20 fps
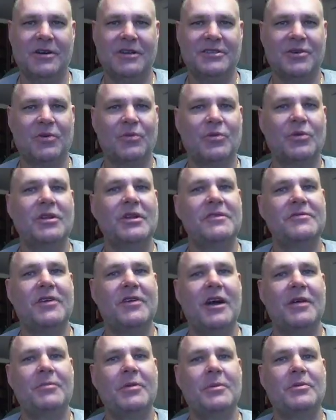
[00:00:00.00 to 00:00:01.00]
I don't really
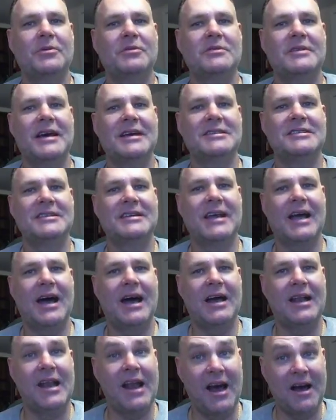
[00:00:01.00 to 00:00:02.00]
find people testing
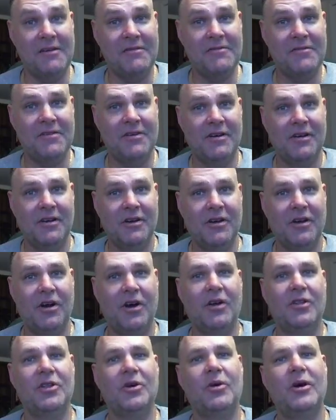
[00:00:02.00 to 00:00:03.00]
enough.
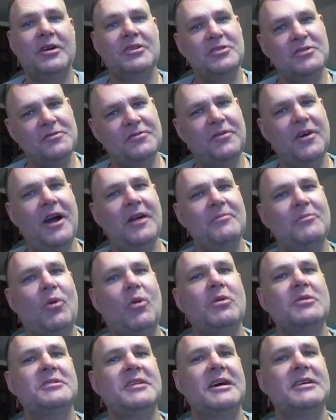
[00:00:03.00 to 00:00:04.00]
Although I do find
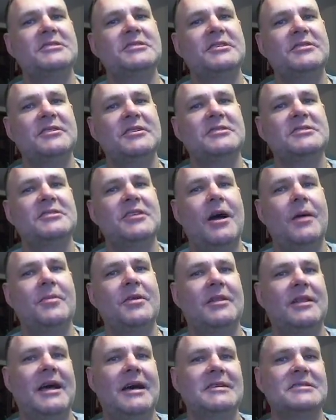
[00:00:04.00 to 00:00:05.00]
more testing this time
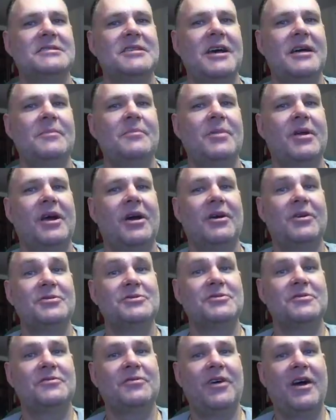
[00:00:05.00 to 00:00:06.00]
than last time, but I
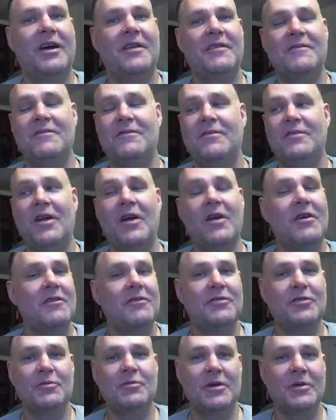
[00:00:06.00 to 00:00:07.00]
also find very
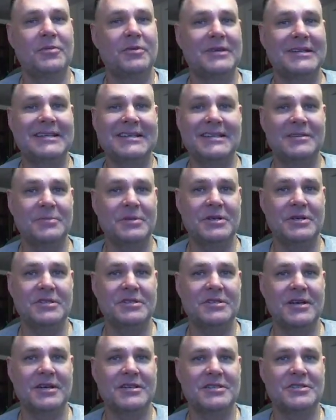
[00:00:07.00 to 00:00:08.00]
few people in the
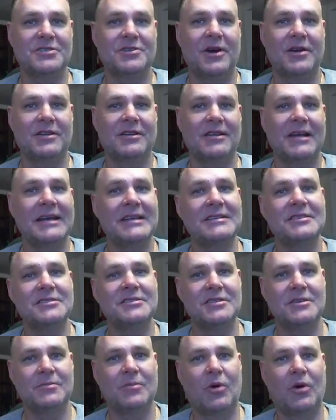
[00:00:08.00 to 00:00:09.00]
PTS, so I'd like to
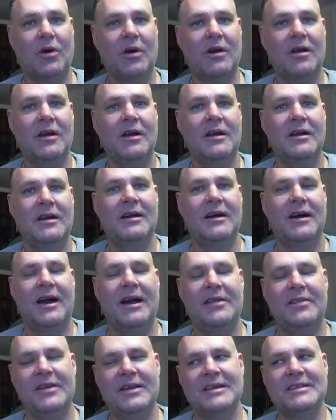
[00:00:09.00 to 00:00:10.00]
see more. I
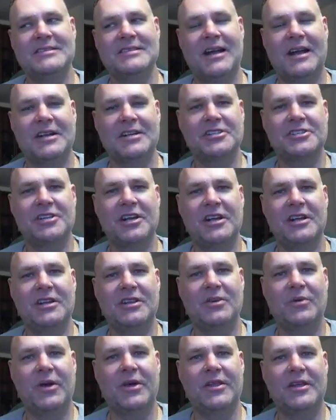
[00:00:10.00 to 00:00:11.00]
think it's kind of shitty
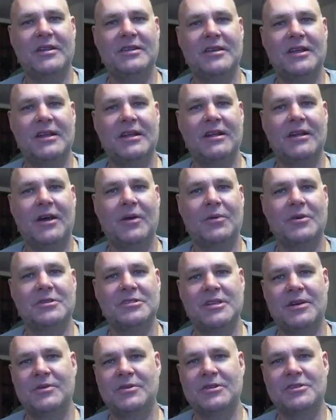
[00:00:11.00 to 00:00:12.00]
the way they did it. I wish
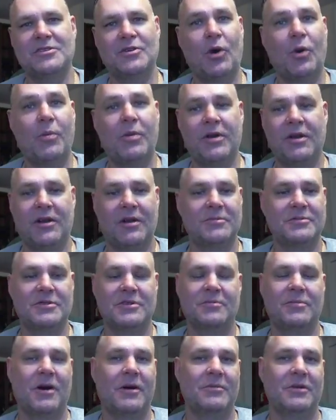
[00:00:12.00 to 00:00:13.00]
they would just open it up to
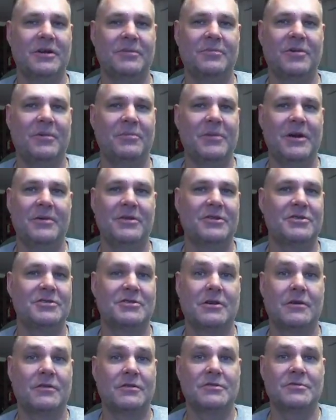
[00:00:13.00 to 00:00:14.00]
the public, but maybe their
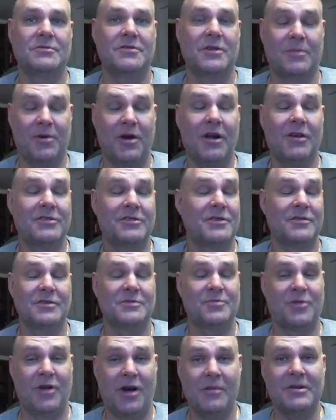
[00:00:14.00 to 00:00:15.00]
servers
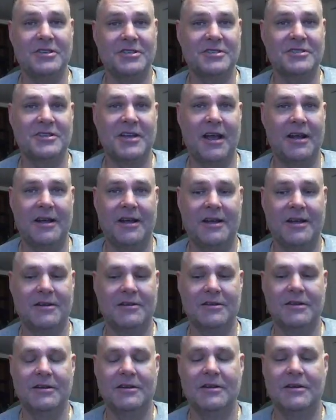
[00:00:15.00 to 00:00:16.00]
probably just can't
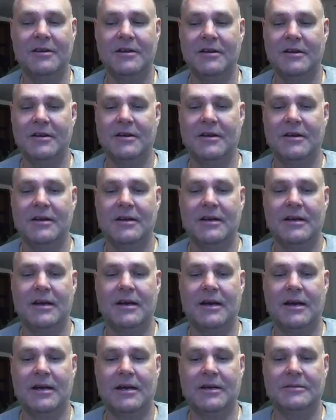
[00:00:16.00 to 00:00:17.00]
handle
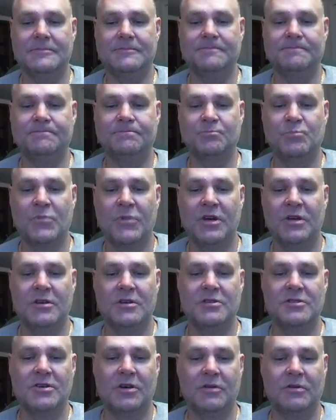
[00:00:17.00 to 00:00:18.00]
it.
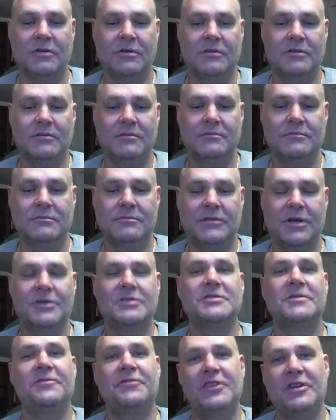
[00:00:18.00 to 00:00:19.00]
So
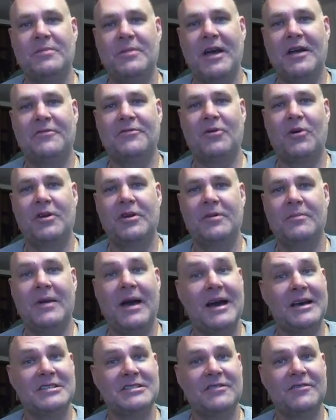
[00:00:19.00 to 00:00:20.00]
there's some feedback for you.
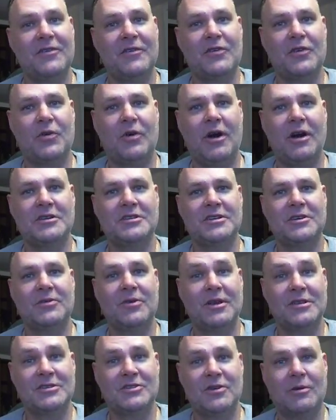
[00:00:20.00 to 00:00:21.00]
Massive if you're watching,
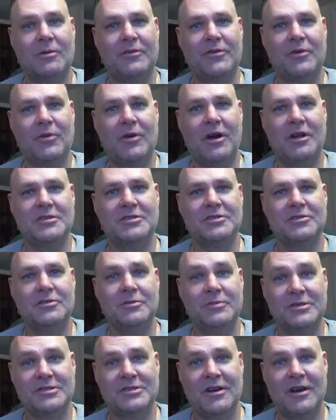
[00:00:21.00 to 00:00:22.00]
Redstorm if you're watching,
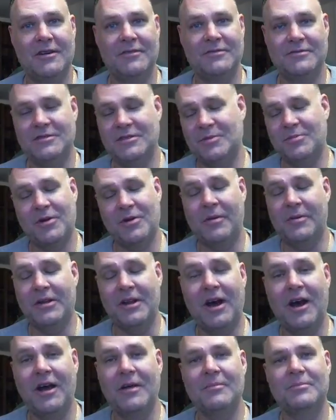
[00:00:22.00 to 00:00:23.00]
Ubisoft, you're probably
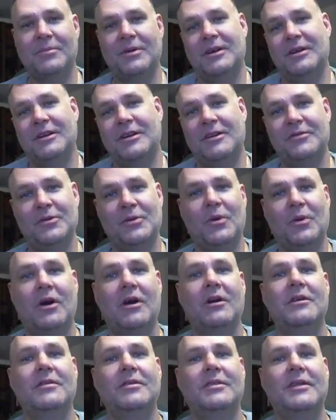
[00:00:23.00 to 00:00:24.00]
not, but if you
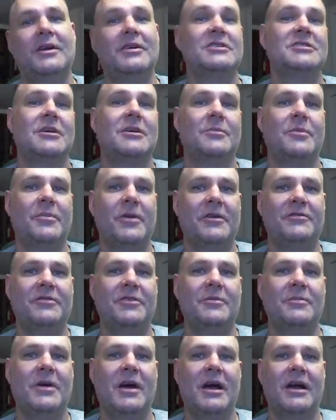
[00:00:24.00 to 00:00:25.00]
are, there's some of my
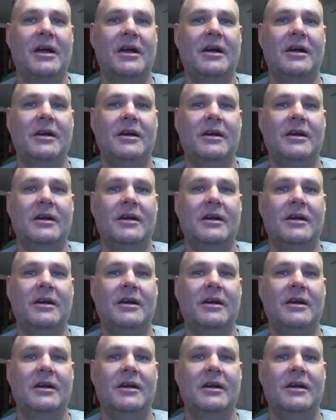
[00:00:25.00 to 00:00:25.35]
feedback.